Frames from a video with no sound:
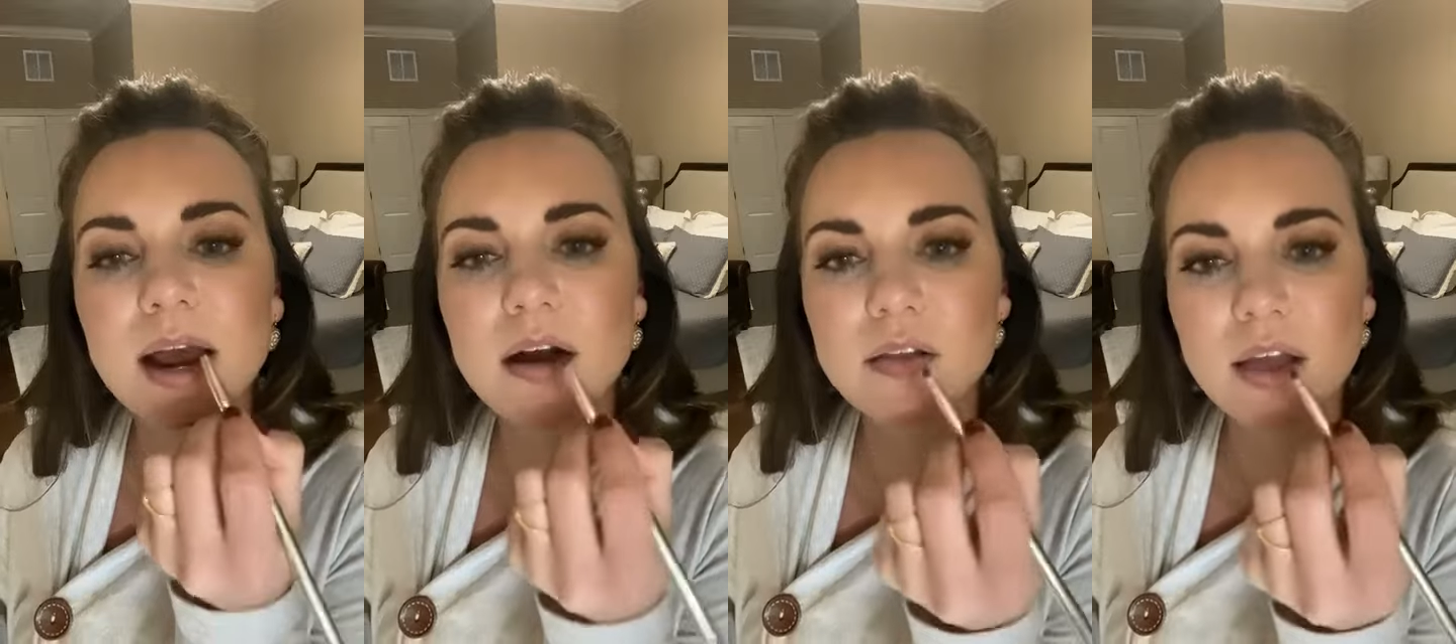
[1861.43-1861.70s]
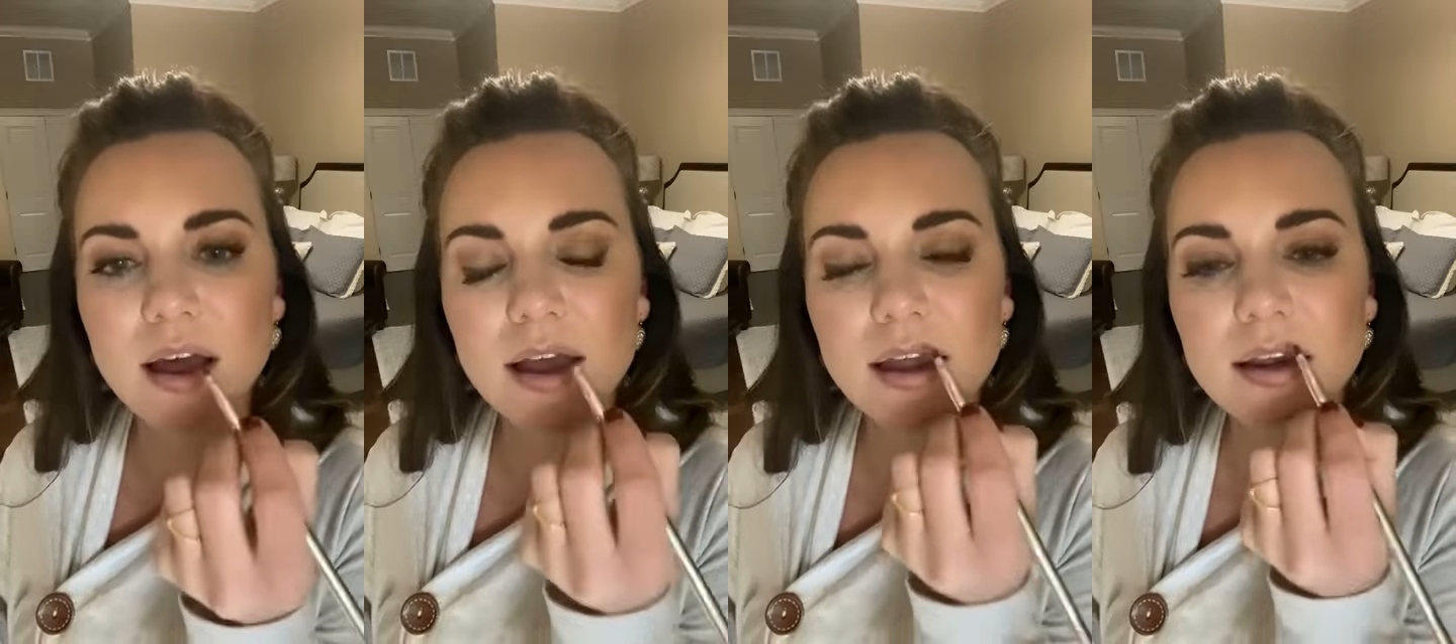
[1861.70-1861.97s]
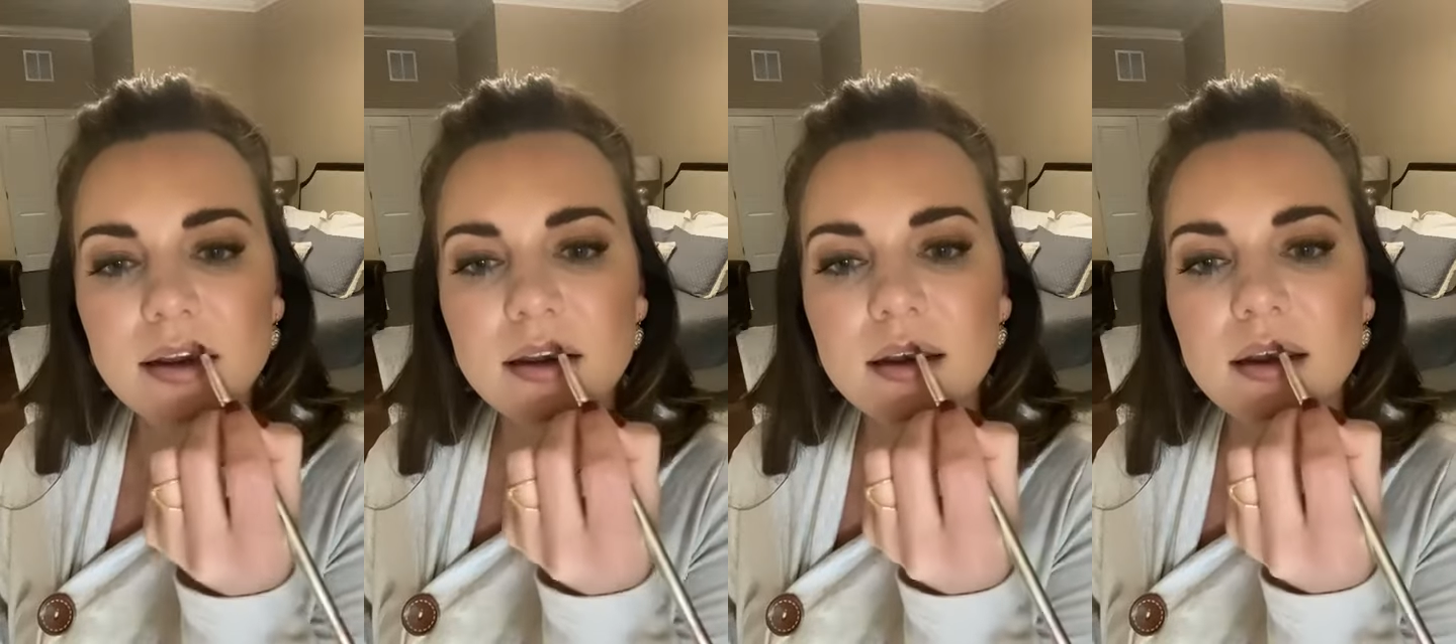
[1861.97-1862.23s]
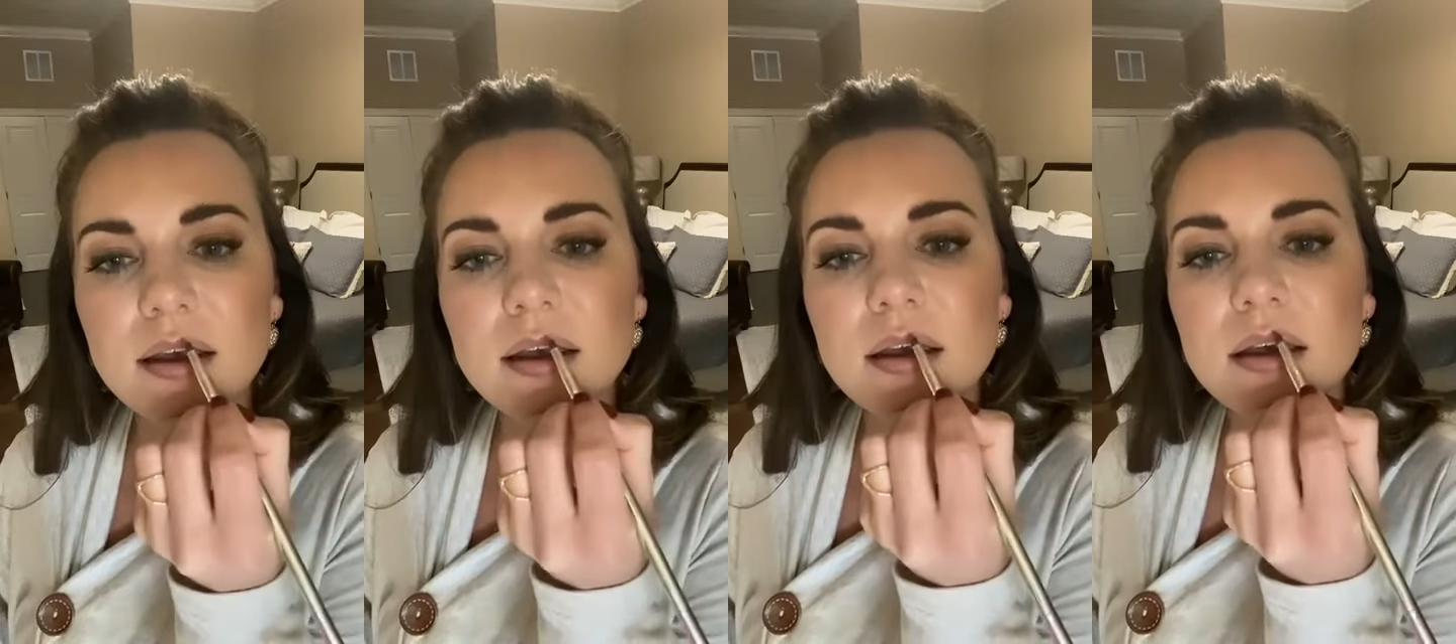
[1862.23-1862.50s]
line
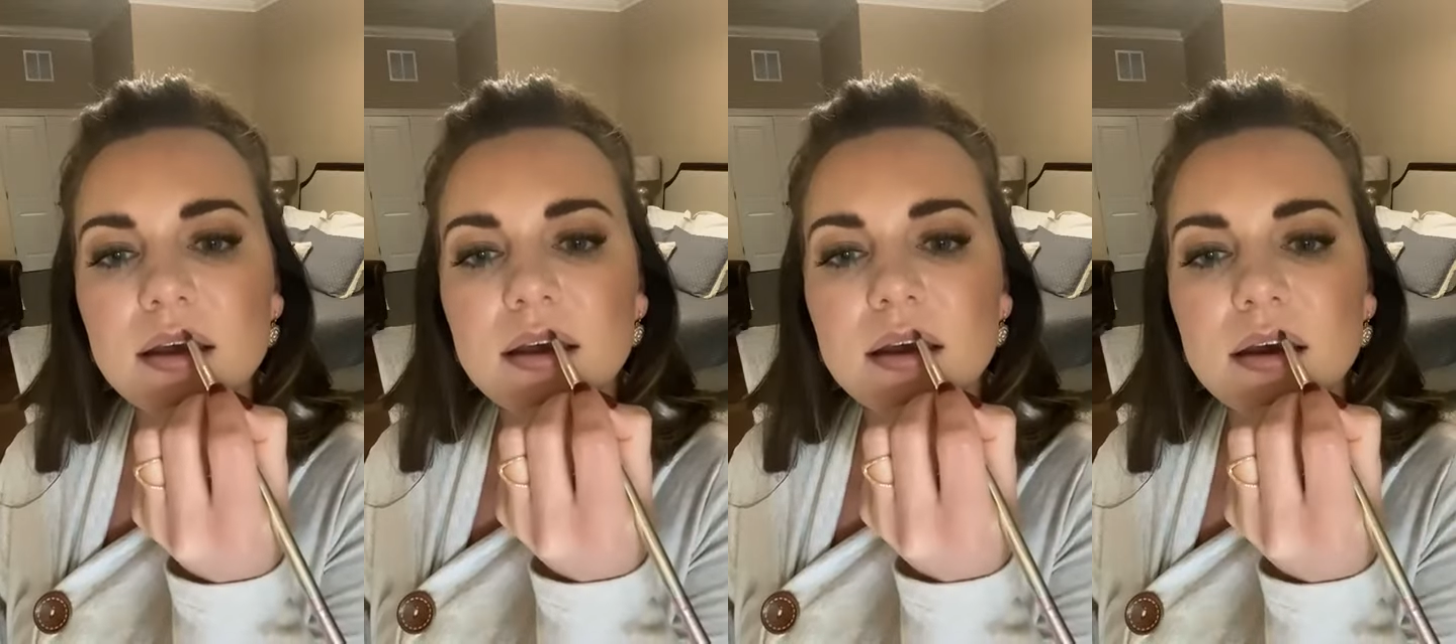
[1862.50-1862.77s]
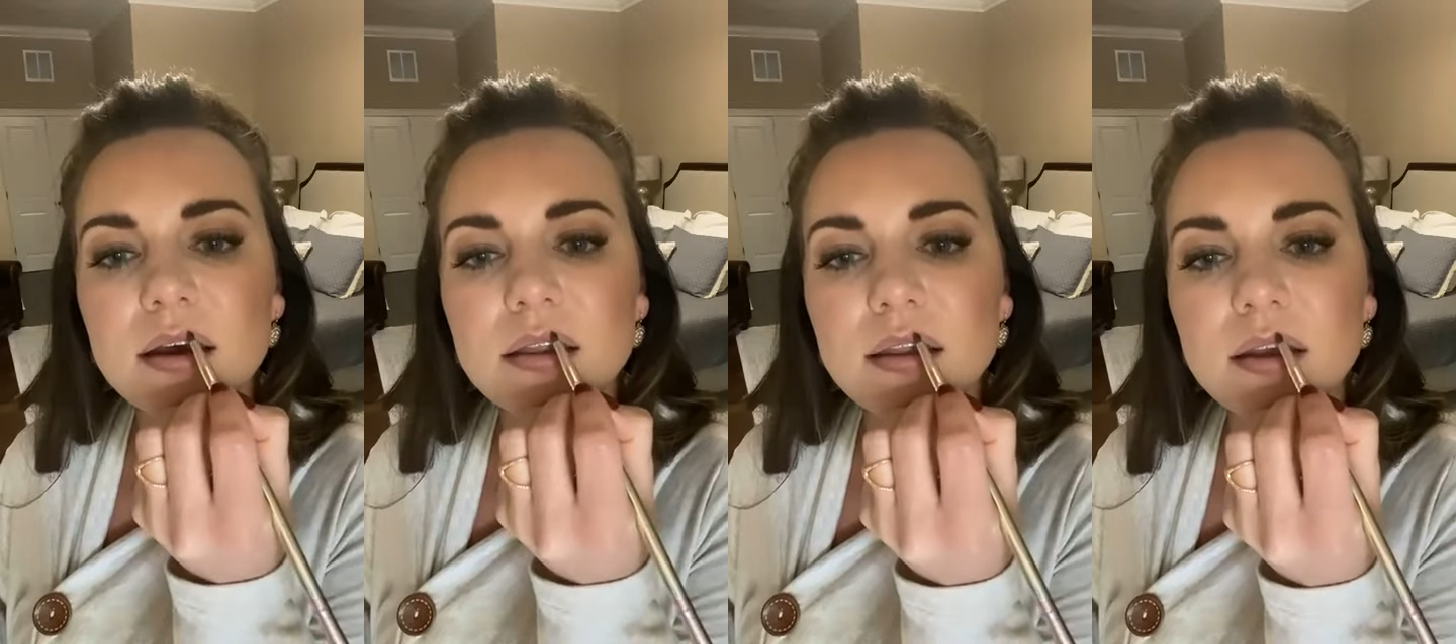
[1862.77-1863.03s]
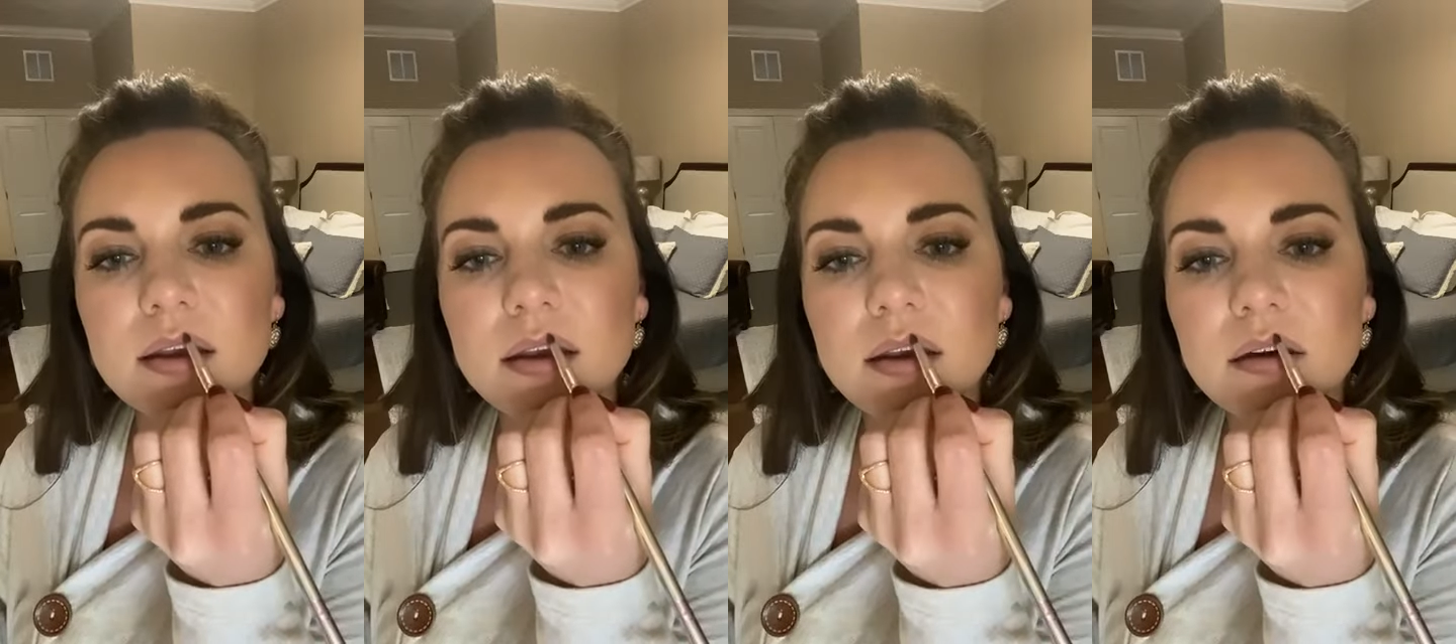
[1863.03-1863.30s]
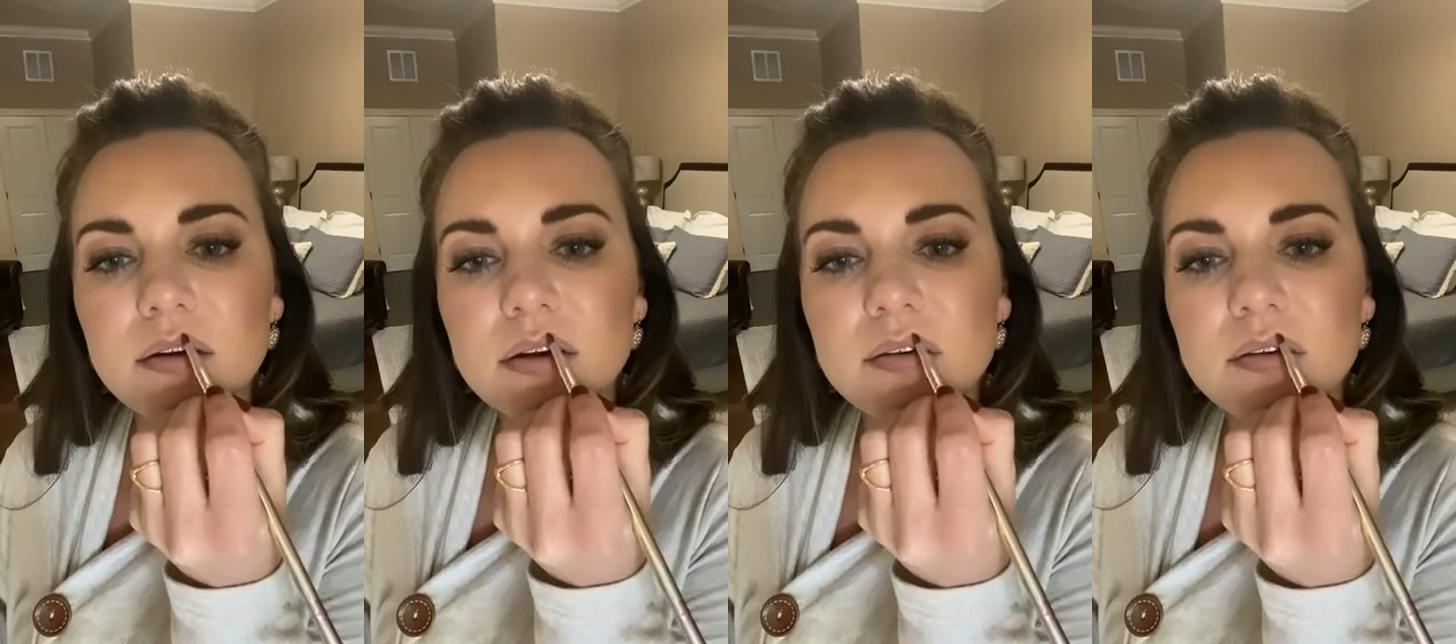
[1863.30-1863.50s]
and then knowing